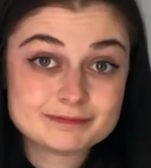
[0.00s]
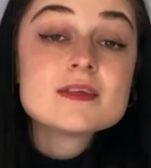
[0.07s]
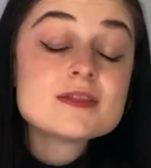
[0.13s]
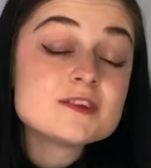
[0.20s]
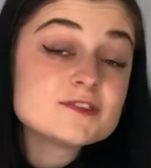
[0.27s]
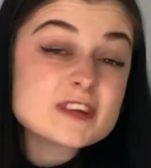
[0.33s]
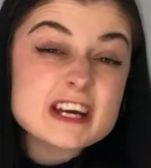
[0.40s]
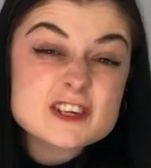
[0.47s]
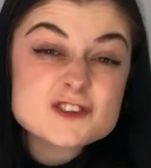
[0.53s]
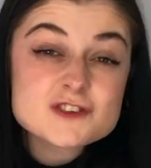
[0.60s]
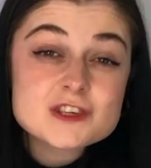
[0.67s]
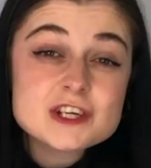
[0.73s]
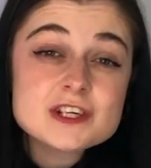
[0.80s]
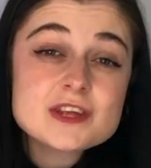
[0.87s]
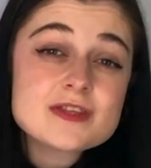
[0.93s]
The
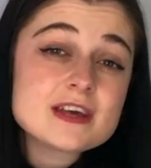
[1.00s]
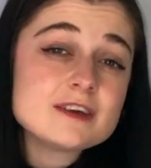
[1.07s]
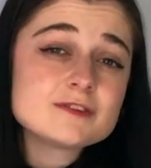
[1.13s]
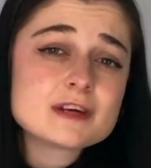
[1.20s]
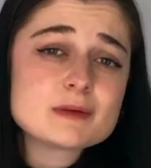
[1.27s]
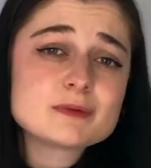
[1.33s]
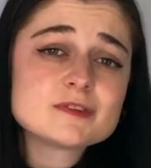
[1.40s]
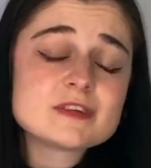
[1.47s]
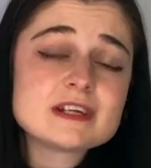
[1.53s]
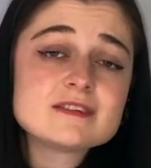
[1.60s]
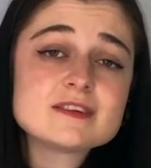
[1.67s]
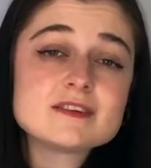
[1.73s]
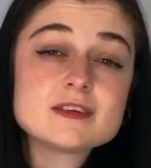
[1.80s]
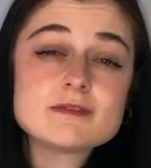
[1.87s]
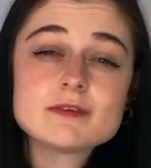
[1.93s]
section that is
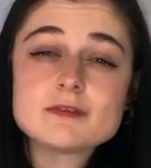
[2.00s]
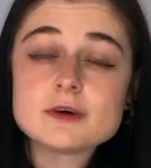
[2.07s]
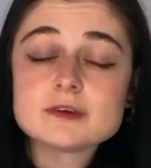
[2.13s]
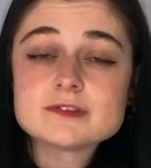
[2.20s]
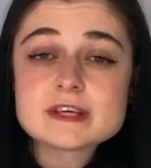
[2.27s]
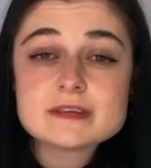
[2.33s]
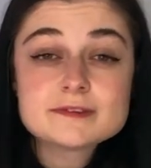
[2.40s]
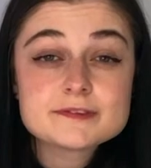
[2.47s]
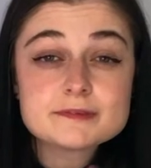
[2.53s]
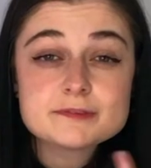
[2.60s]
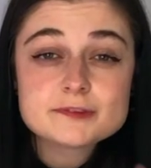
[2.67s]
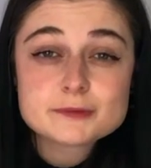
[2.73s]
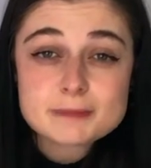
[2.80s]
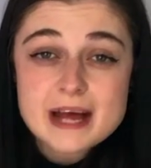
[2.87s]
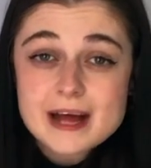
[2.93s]
representative of your sense of
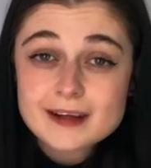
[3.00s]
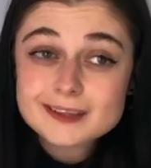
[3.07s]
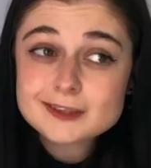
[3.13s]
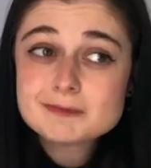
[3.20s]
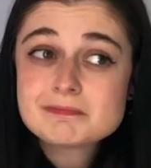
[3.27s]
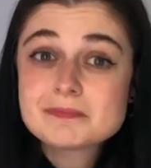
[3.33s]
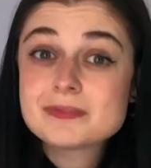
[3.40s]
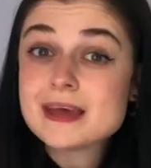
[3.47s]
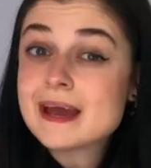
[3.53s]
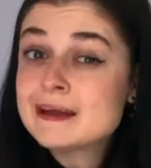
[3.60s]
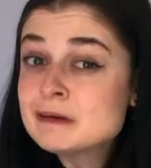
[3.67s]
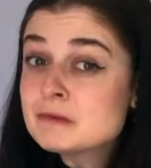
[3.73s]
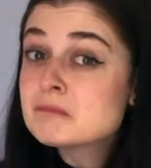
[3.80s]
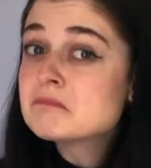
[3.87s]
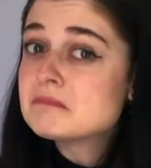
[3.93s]
smell
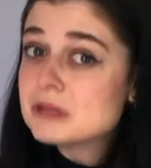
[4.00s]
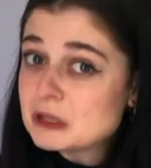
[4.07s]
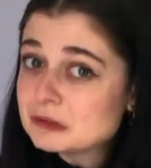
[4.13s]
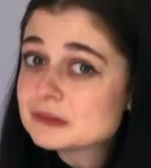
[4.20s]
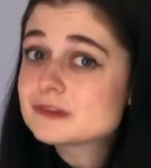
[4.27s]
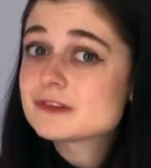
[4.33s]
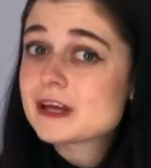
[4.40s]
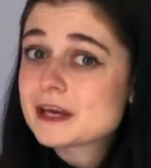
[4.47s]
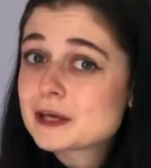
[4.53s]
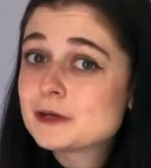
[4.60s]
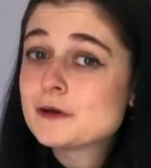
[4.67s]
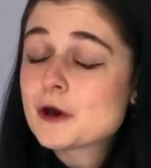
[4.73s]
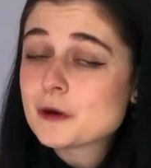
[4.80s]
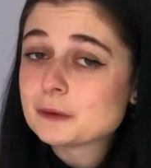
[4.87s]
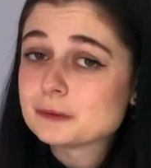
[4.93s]
then looks like a
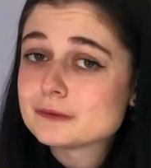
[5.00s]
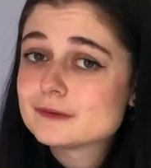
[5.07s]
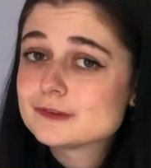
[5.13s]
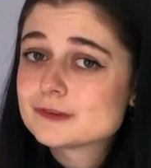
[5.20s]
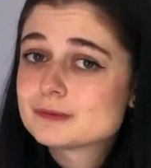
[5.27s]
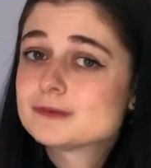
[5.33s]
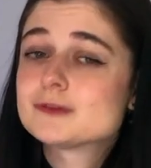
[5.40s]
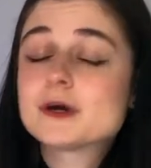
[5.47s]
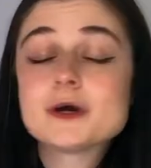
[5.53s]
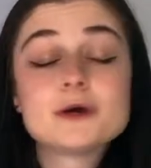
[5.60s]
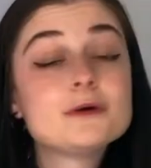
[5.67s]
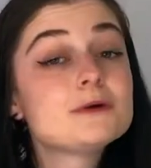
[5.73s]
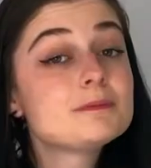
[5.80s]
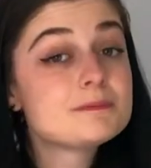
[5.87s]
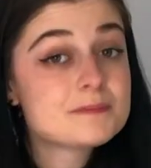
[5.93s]
nose,
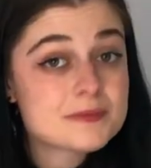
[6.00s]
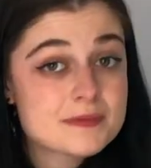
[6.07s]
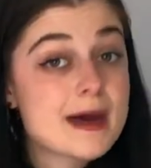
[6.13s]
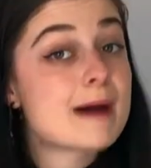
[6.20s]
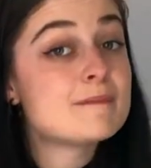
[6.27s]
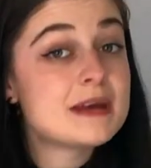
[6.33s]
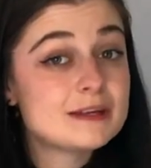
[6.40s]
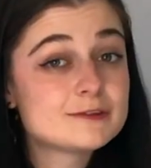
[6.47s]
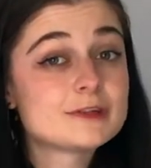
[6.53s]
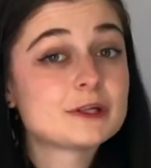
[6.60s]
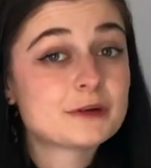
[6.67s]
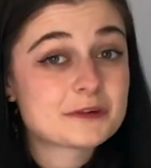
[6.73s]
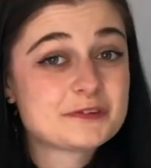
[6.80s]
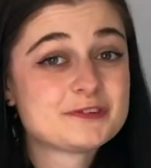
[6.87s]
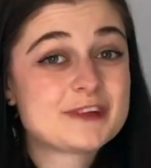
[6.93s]
so that makes a
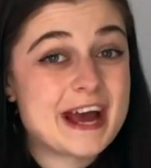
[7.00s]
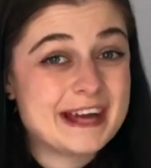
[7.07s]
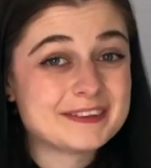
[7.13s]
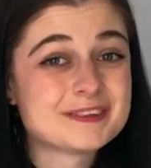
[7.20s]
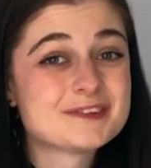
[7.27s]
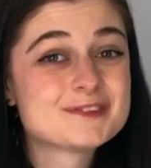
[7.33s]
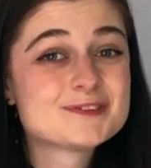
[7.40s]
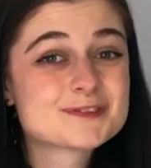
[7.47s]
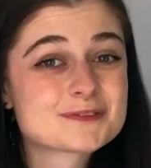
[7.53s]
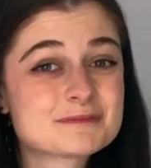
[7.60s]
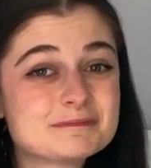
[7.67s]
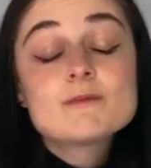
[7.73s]
lot of sense.